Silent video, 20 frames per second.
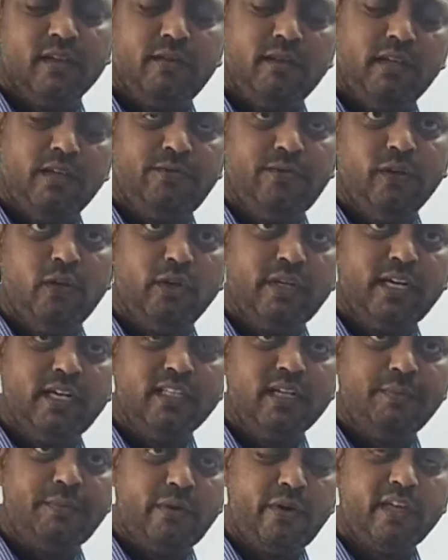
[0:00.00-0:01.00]
if you look
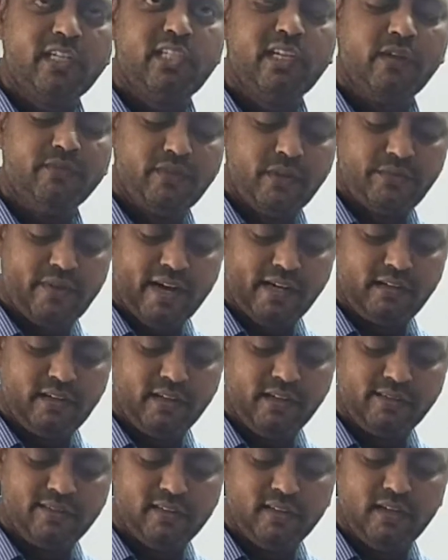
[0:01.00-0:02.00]
at the production of the
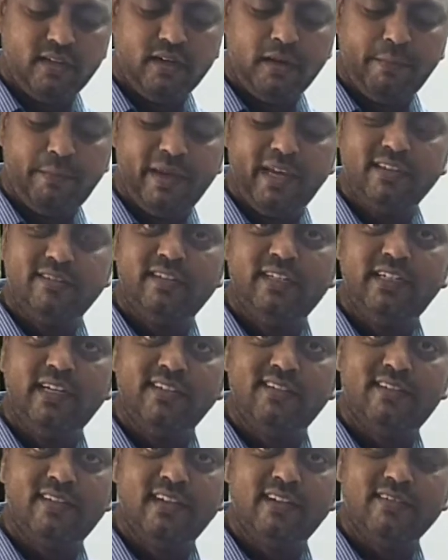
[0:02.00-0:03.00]
factories uh, based
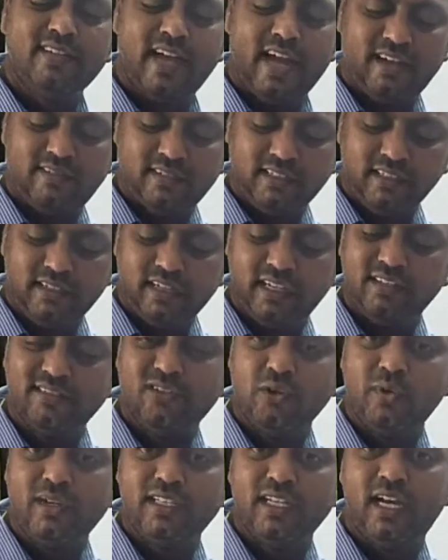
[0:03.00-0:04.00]
industries has increased
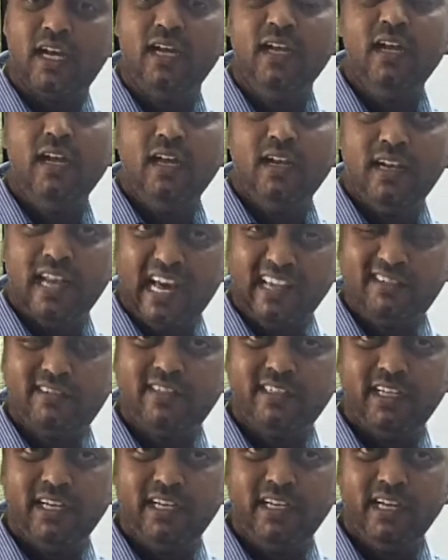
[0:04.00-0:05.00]
over the last
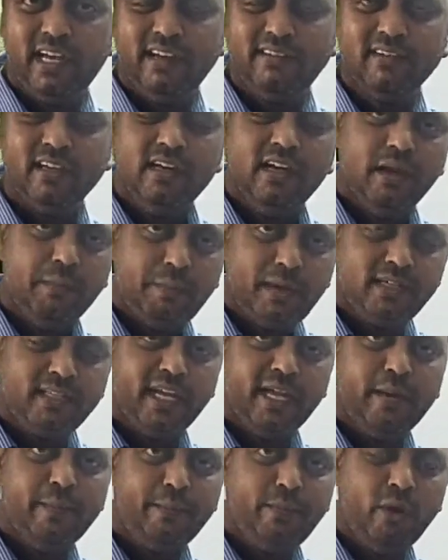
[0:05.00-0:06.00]
10 years but
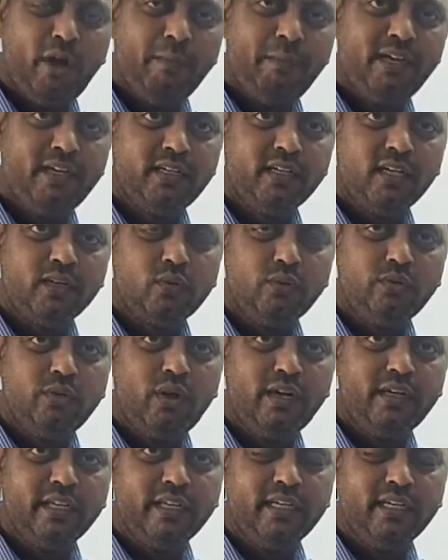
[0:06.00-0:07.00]
the employment uh, could
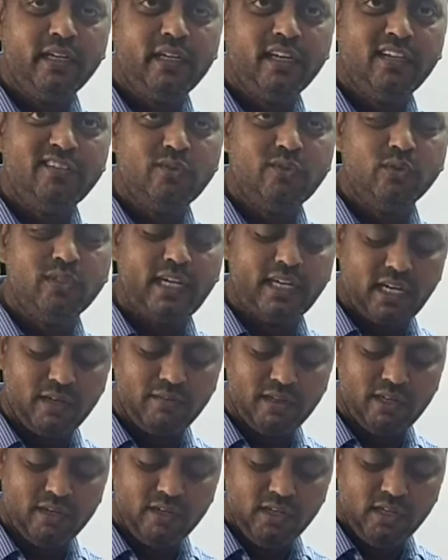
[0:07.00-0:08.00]
not increase to that
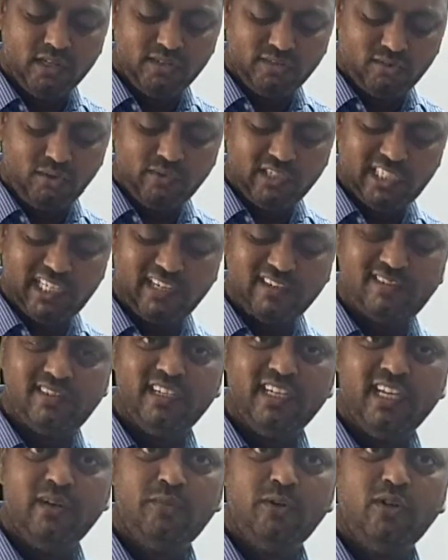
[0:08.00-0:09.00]
level so we shall
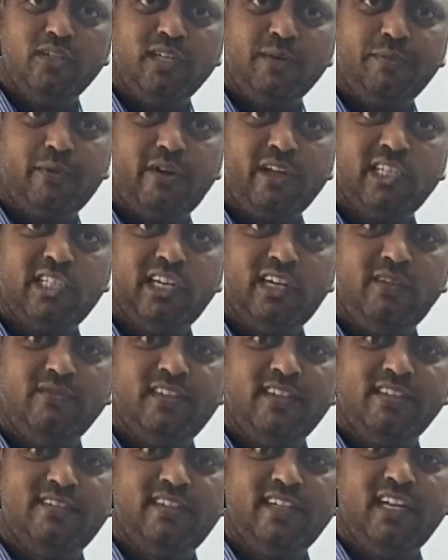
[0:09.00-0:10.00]
see about the production of
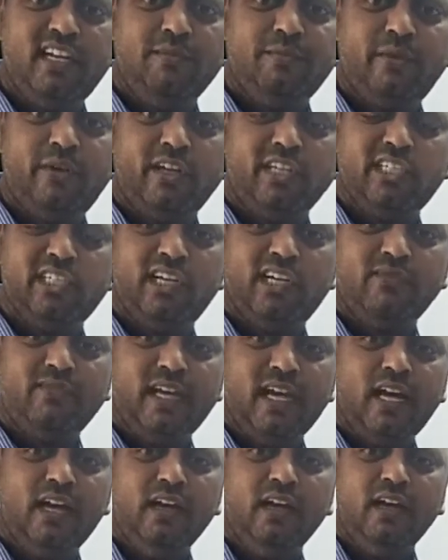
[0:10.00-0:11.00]
the steel production of
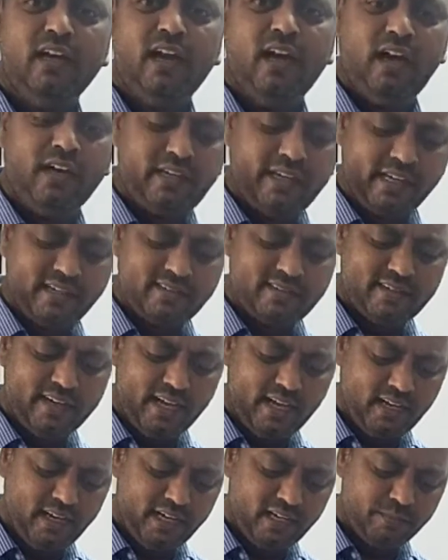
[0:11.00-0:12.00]
the uh,
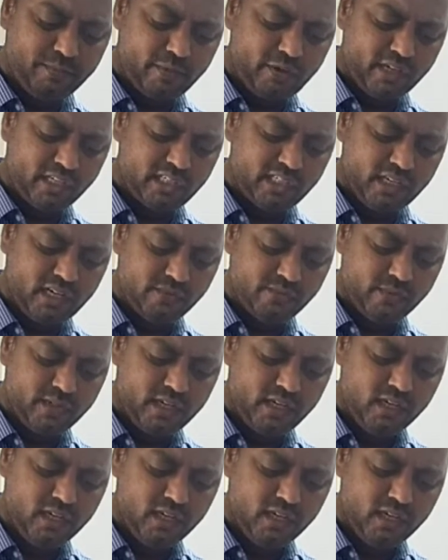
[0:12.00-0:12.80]
textile and production of